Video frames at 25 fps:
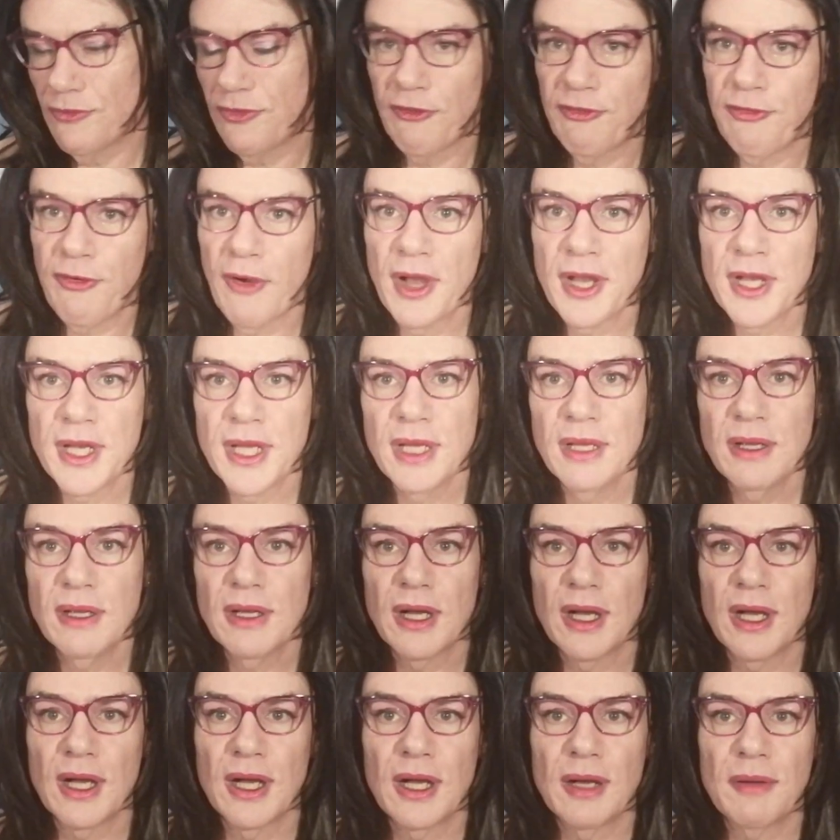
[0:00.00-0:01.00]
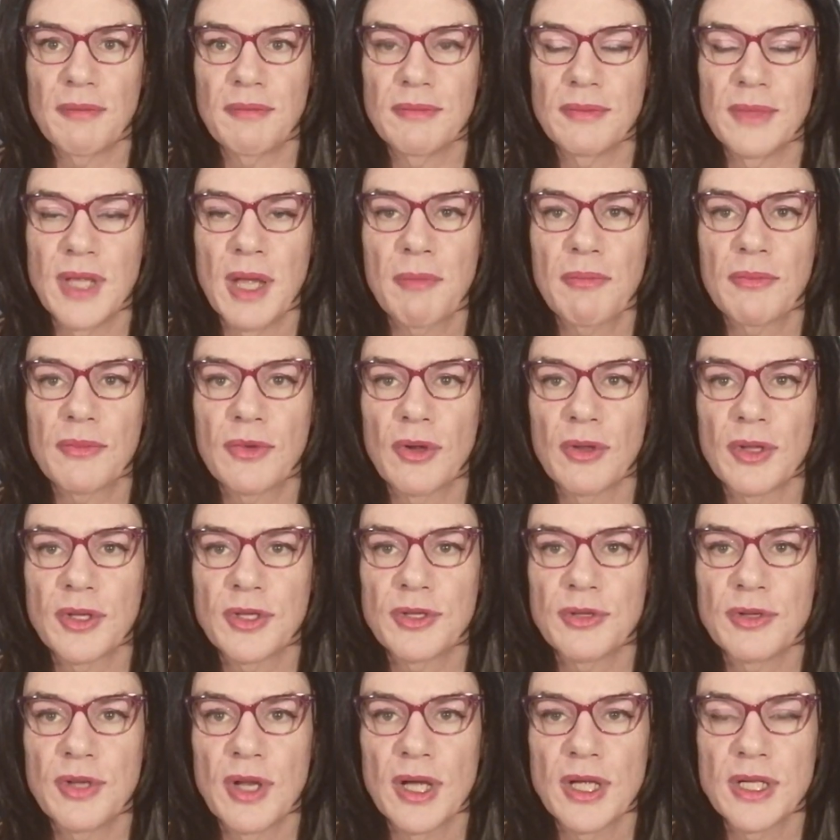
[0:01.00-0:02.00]
For fighting,
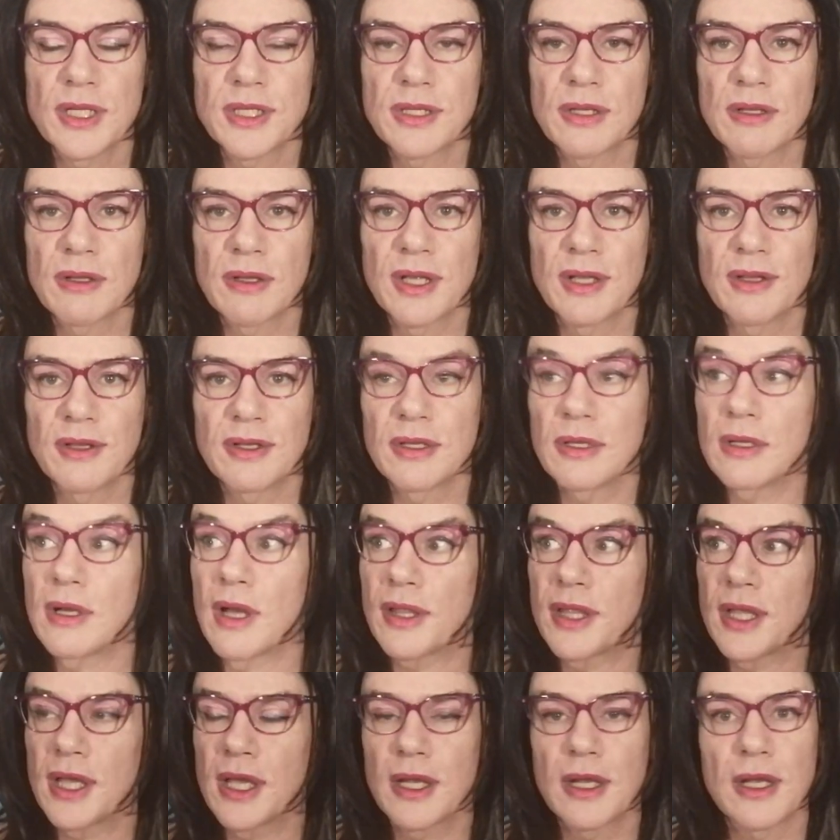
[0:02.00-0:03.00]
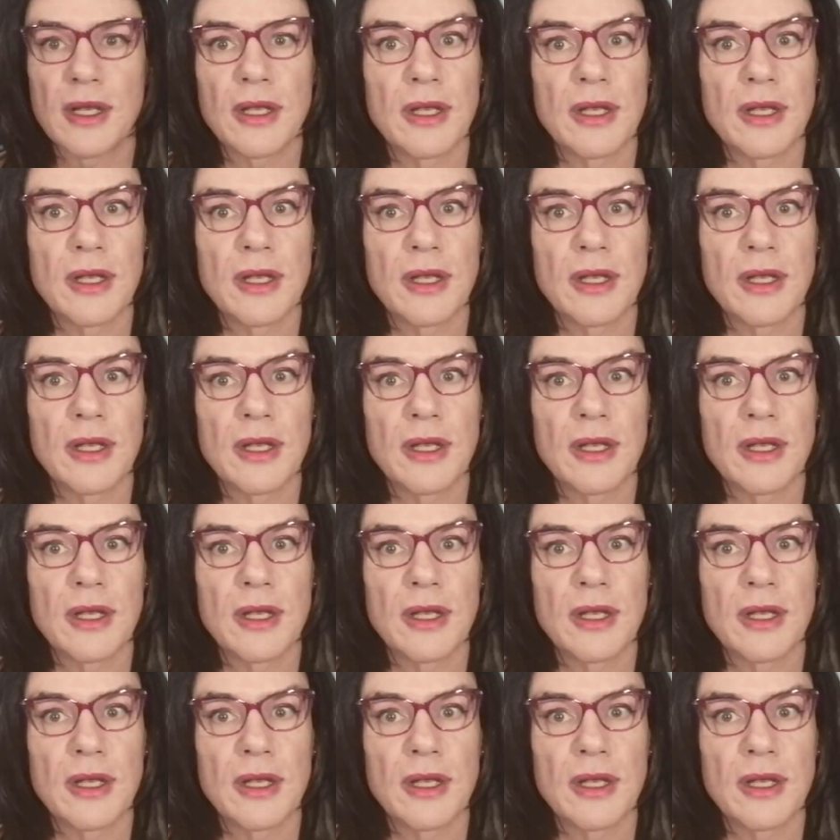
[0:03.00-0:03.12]
rolling two dice. You're looking to, I think,